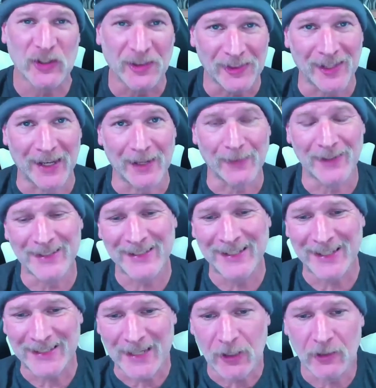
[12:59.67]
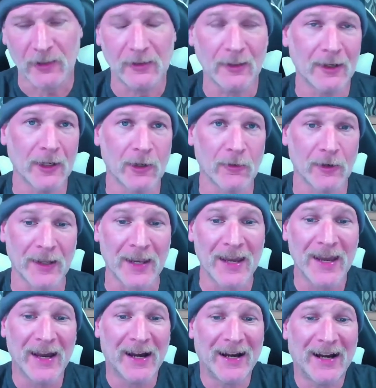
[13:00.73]
the thing. Let's get down to the nitty gritty.
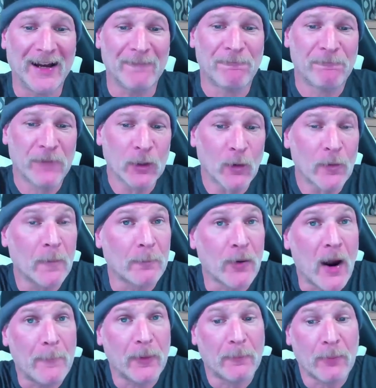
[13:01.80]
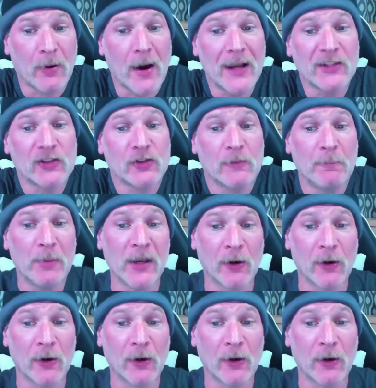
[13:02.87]
I feel the proper price should be